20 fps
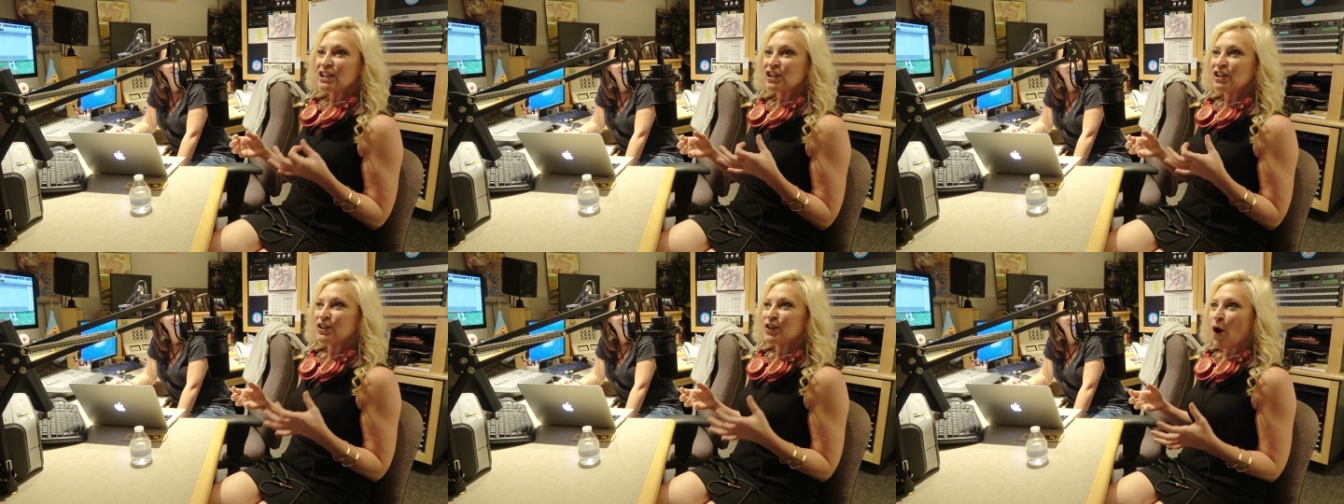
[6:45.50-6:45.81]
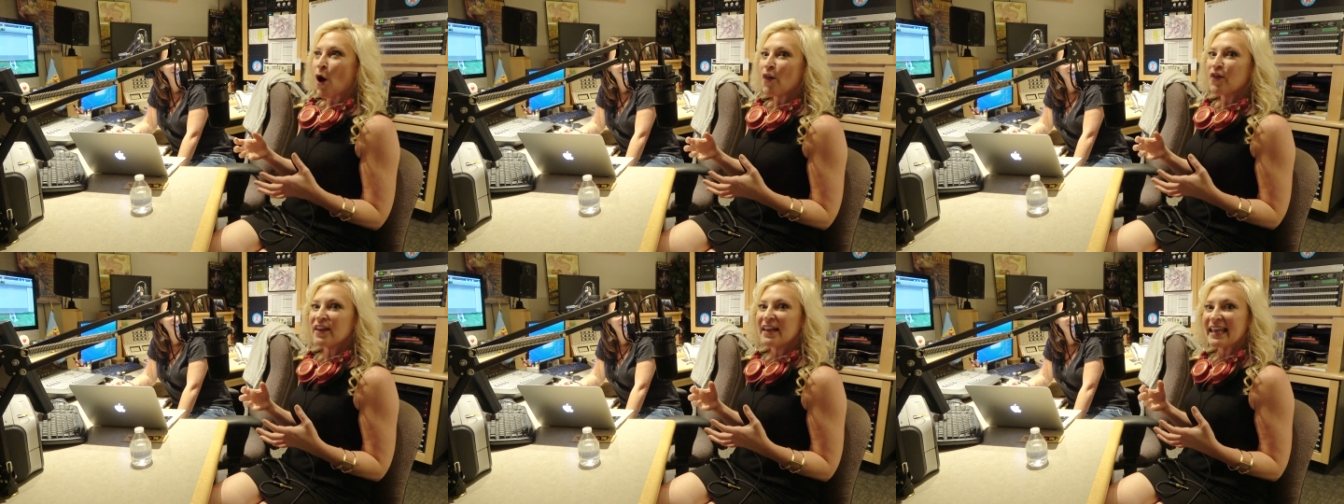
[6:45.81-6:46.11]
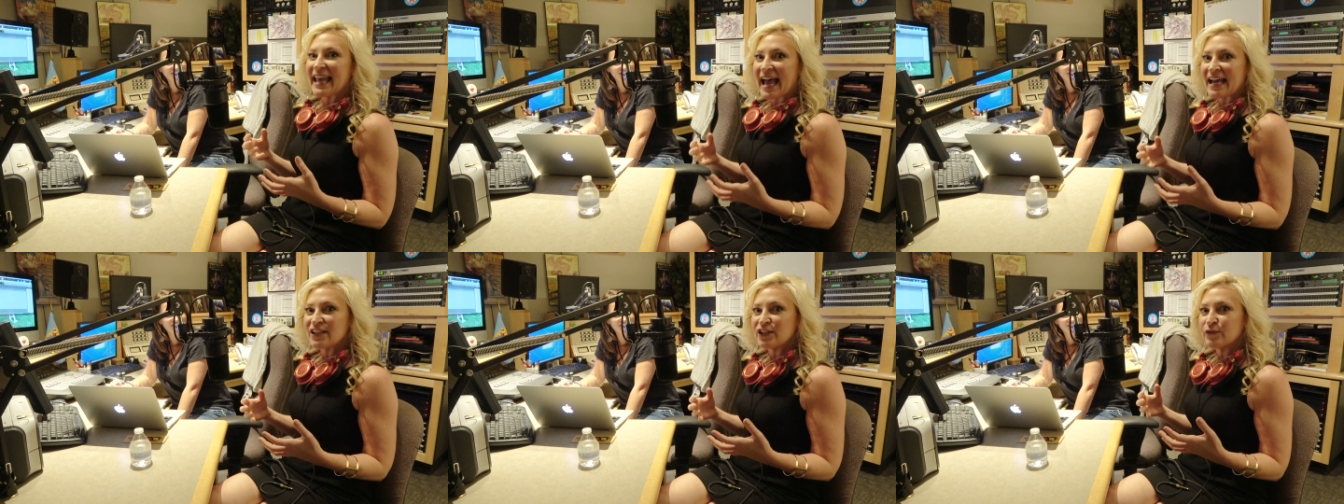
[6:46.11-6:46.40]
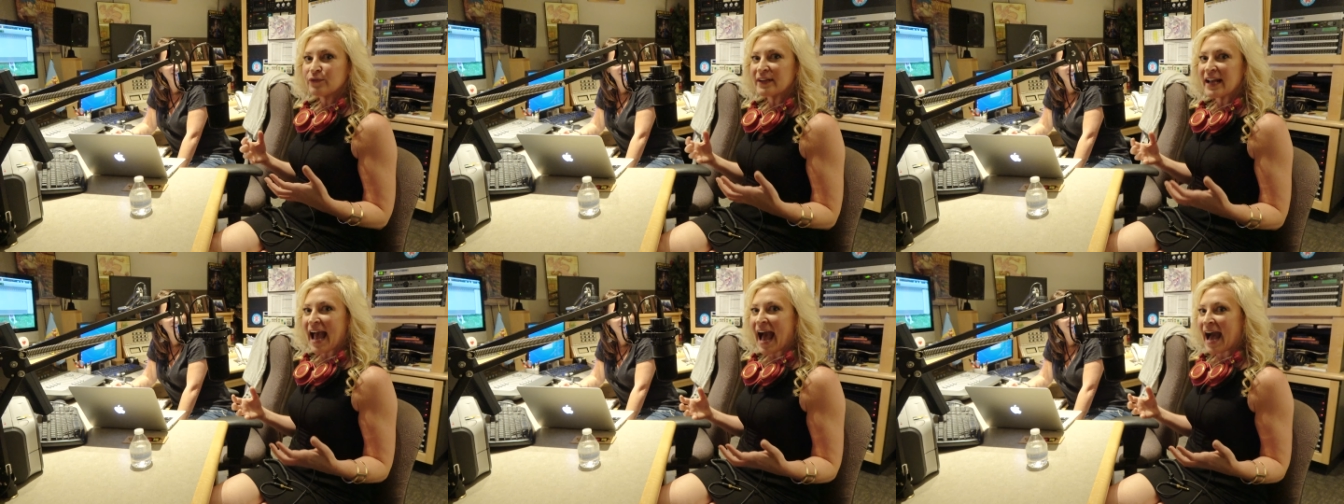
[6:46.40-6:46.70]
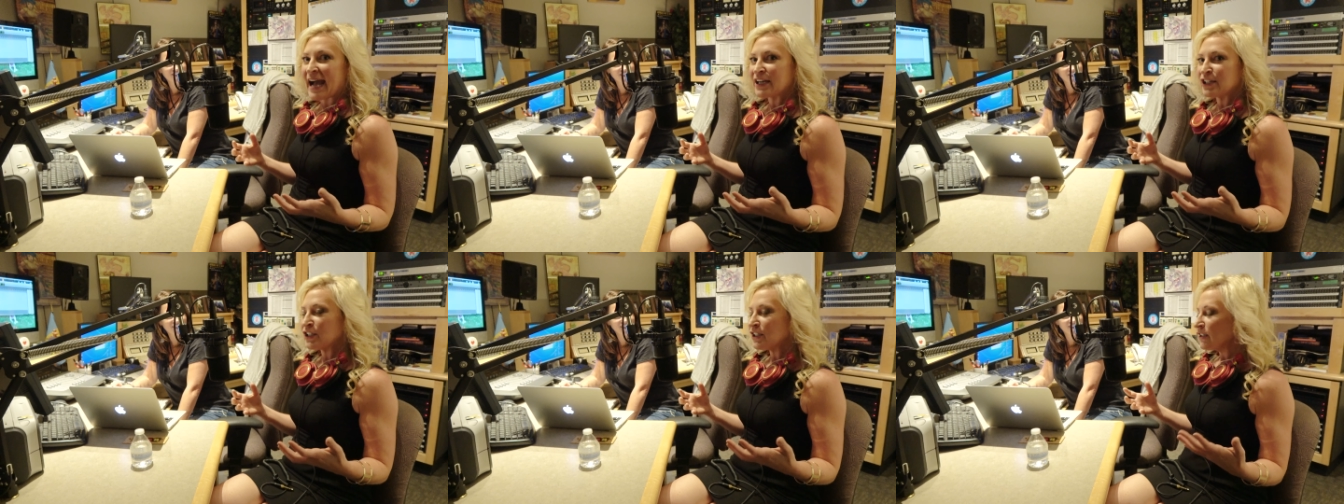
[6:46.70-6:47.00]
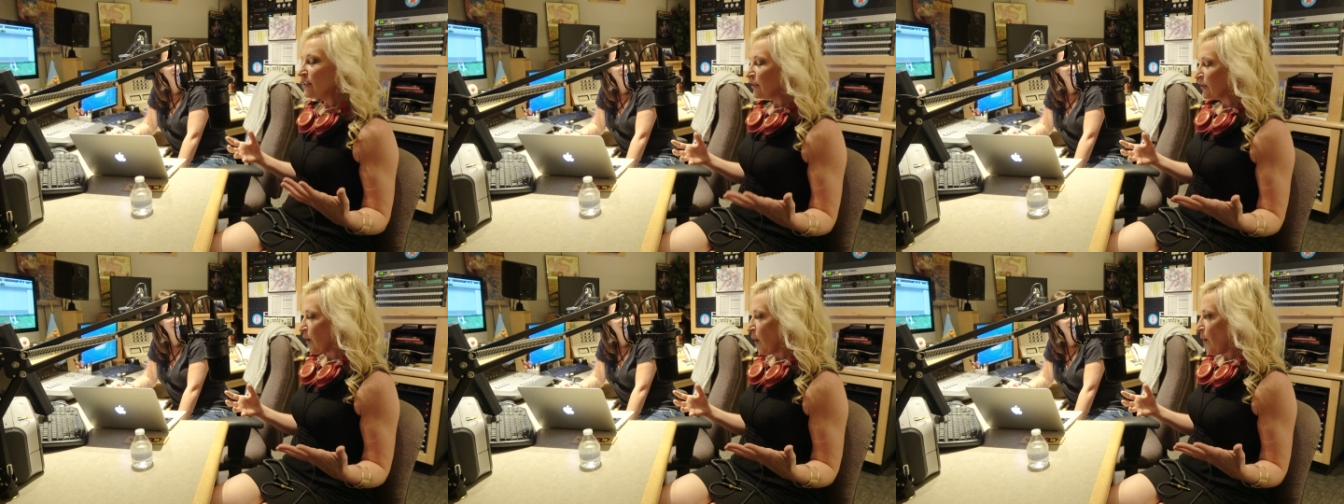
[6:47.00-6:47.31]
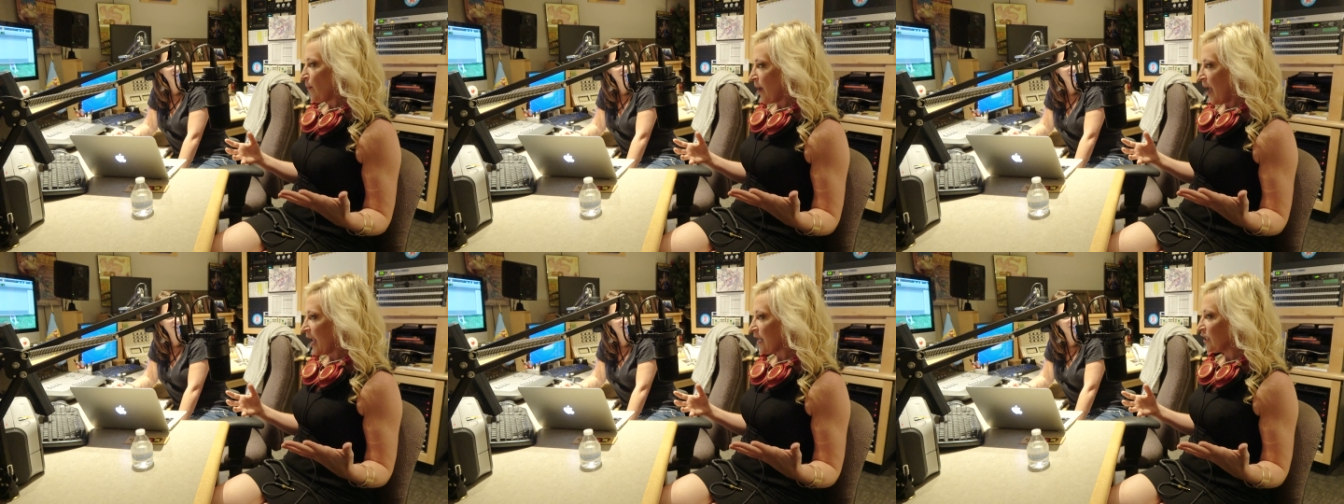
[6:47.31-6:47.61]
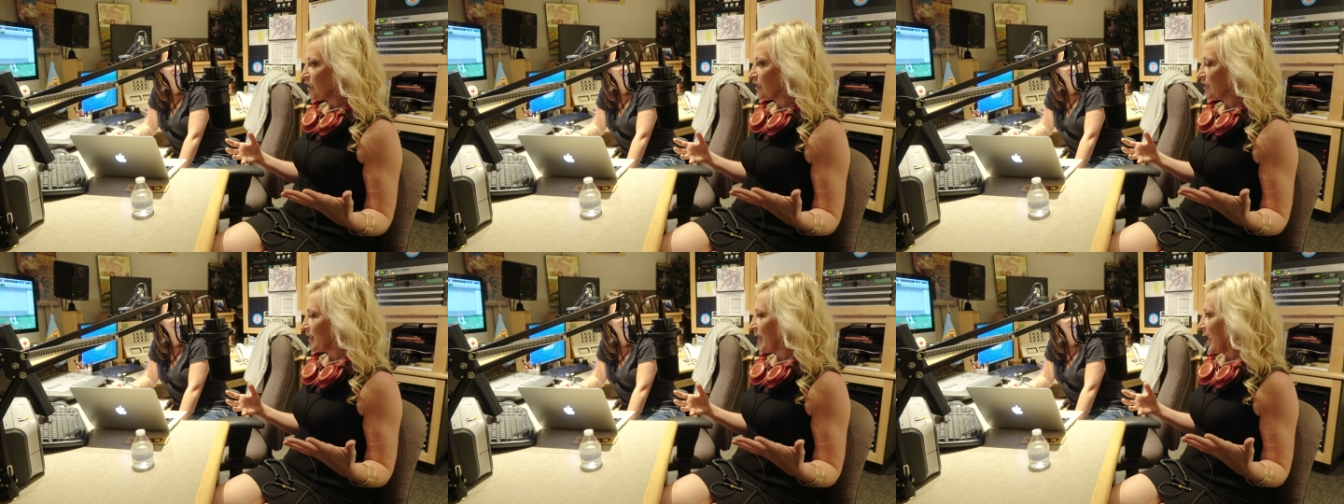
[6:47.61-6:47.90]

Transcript: just saw the guest reaction so much